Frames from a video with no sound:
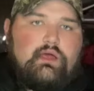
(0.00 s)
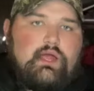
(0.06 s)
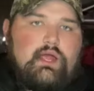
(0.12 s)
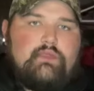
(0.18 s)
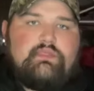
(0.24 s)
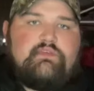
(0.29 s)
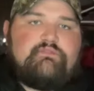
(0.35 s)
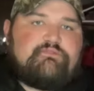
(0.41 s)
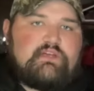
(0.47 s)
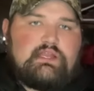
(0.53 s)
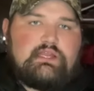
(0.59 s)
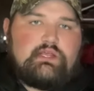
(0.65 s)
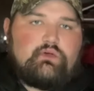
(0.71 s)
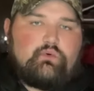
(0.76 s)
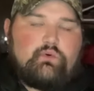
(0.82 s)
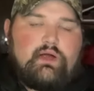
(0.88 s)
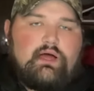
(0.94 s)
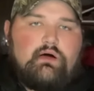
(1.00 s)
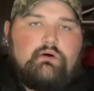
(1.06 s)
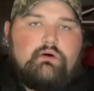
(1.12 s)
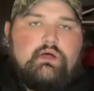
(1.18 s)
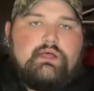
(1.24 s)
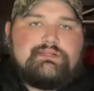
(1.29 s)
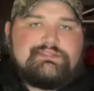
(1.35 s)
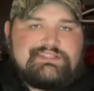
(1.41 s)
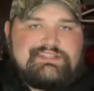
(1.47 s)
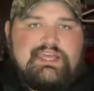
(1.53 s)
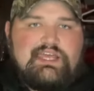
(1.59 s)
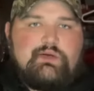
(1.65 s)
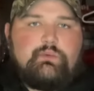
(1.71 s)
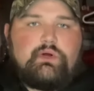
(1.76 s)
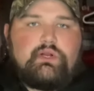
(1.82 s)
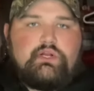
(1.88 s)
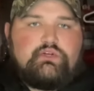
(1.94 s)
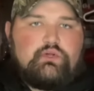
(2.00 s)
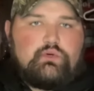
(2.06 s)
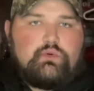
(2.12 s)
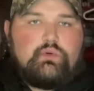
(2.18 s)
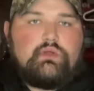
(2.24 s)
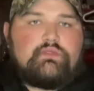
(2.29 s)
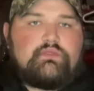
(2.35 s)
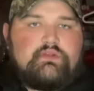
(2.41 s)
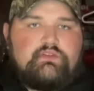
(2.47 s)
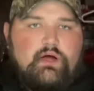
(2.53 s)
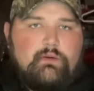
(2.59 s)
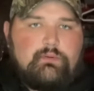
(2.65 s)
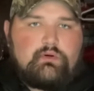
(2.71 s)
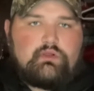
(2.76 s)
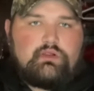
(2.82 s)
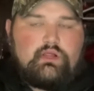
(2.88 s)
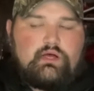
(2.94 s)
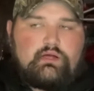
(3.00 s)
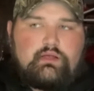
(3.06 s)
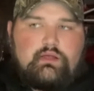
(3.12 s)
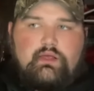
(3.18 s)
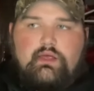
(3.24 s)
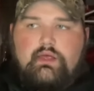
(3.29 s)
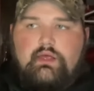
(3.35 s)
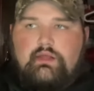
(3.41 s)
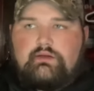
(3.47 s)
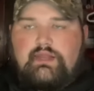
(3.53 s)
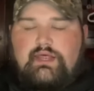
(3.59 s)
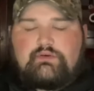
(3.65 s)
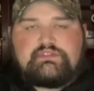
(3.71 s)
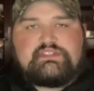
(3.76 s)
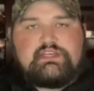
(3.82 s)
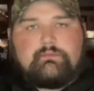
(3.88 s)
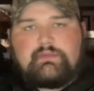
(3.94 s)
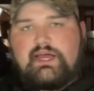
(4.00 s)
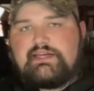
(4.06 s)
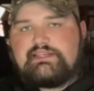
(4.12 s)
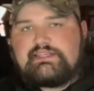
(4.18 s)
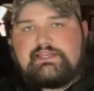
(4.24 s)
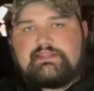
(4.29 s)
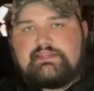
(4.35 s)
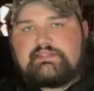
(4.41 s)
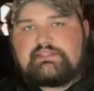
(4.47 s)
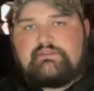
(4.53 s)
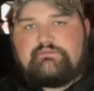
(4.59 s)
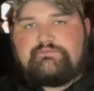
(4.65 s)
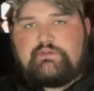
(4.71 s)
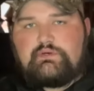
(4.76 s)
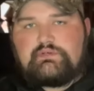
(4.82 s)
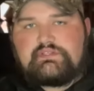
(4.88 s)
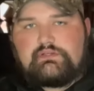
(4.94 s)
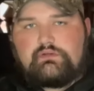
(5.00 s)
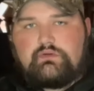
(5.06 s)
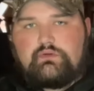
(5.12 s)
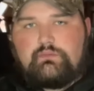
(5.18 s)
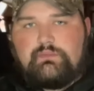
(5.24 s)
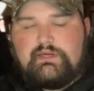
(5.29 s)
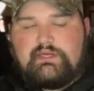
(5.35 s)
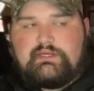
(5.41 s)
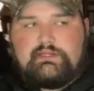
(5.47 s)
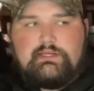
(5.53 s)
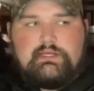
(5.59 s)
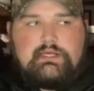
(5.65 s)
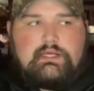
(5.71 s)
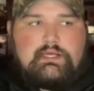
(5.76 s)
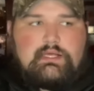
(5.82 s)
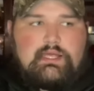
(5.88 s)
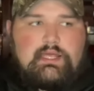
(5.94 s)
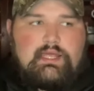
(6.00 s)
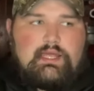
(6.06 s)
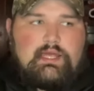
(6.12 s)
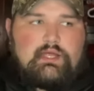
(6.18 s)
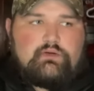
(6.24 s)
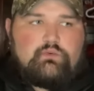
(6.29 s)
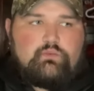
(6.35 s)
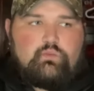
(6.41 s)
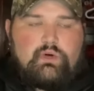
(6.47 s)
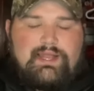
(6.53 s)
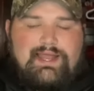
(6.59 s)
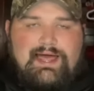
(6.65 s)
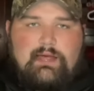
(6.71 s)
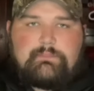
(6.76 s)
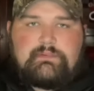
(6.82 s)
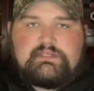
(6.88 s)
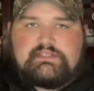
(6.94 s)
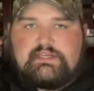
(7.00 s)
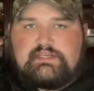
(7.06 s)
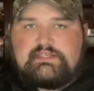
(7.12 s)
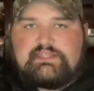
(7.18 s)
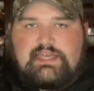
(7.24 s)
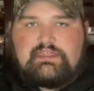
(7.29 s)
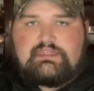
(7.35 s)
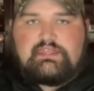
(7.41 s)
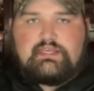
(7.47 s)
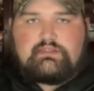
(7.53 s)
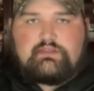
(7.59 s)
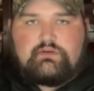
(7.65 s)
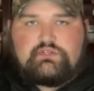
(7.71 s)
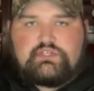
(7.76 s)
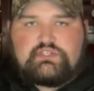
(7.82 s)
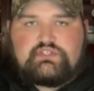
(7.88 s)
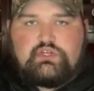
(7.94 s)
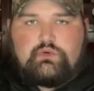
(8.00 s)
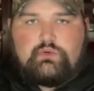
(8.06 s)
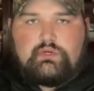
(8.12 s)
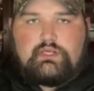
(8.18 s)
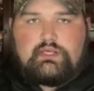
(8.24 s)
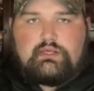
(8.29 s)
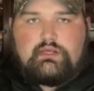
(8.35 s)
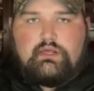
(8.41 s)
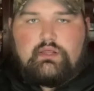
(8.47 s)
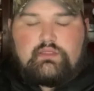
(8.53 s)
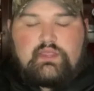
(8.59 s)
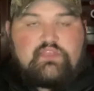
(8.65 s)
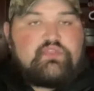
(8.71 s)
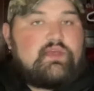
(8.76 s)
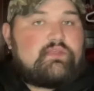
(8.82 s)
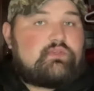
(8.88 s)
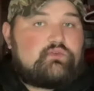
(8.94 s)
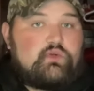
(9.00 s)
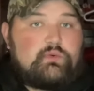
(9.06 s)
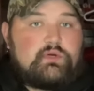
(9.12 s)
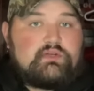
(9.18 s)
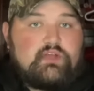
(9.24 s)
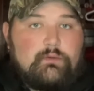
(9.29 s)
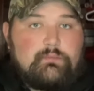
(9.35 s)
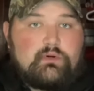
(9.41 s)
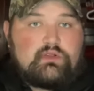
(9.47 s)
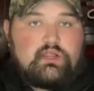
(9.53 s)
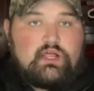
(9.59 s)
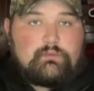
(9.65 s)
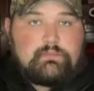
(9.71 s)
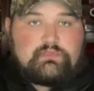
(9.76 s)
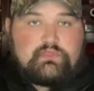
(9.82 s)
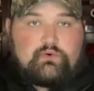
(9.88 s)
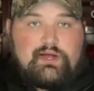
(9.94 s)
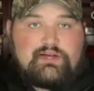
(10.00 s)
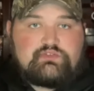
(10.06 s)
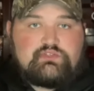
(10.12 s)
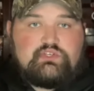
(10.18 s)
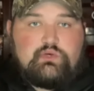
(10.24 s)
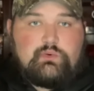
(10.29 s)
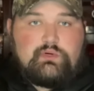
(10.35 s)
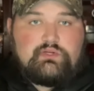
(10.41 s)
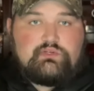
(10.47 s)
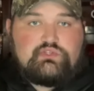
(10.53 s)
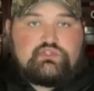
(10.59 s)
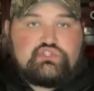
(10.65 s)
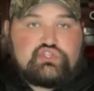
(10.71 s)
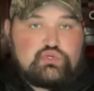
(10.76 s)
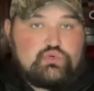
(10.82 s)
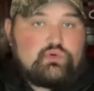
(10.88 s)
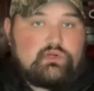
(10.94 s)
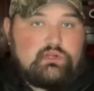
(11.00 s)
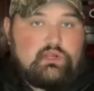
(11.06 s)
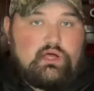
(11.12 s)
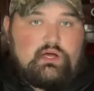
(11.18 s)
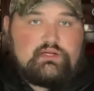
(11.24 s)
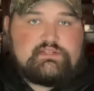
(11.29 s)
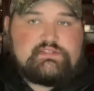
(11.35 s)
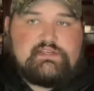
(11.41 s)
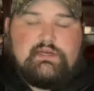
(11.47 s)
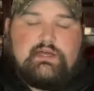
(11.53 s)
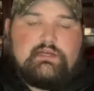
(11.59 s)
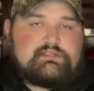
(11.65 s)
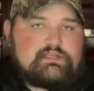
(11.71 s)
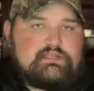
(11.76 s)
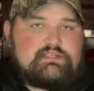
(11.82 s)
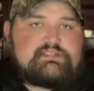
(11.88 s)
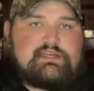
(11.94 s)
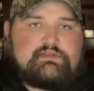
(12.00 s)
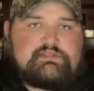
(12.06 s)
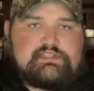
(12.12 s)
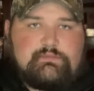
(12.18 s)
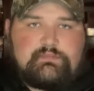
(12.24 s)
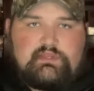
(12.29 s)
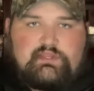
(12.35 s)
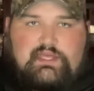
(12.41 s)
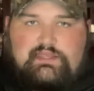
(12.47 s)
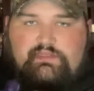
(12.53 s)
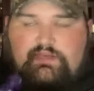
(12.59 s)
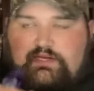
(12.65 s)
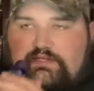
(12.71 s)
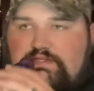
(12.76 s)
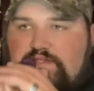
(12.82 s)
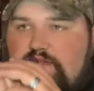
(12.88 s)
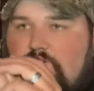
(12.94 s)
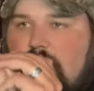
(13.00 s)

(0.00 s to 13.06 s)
and the feeding growl. Today, we're going to do the double cluck. Now, some guys get this confused a little bit. And what happens is they think they're doing a double cluck, but they're actually doing two clucks. It's going to sound something like this.